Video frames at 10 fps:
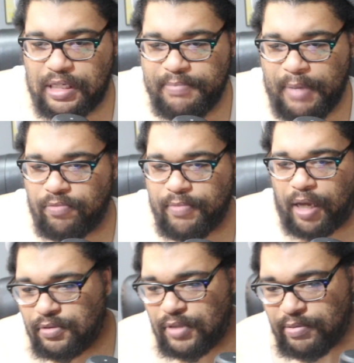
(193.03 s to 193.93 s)
belt,
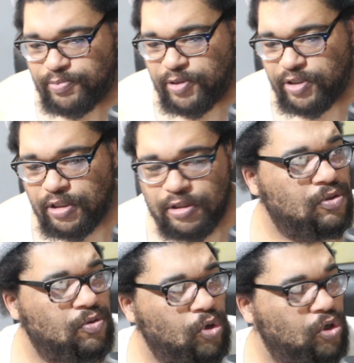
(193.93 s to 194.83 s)
man. That was pretty
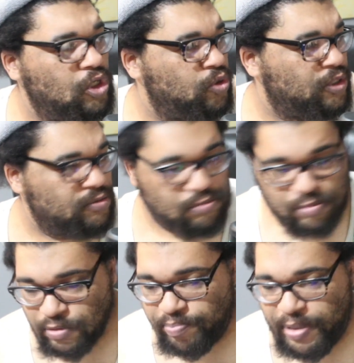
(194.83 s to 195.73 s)
good. Warlow and
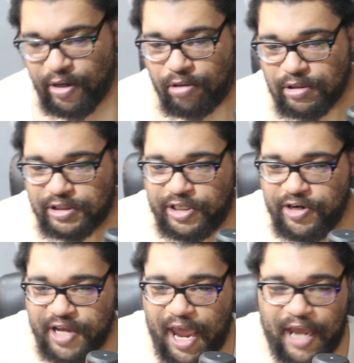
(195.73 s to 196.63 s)
beat all the
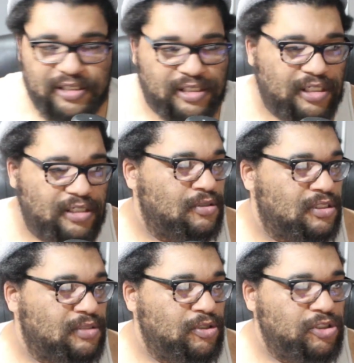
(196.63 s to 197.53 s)
security ass again.
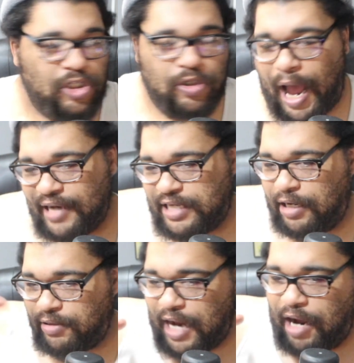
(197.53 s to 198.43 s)
Samoa Joe
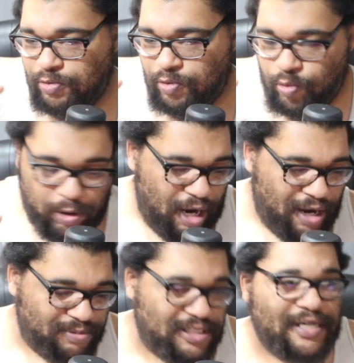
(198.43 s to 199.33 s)
hightailed it out. Will
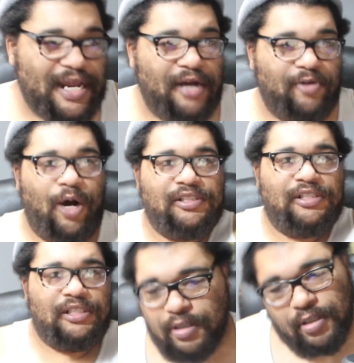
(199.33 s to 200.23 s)
Hobbs sat down and watched
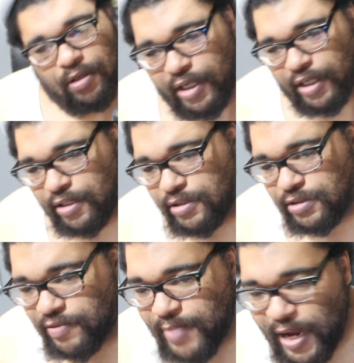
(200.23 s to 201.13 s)
this. All that good
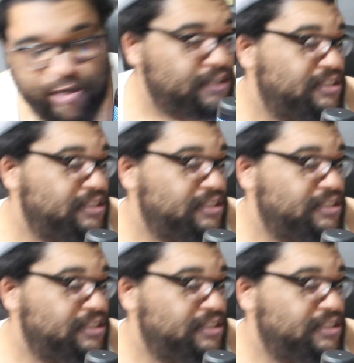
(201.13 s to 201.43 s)
stuff, man. Christian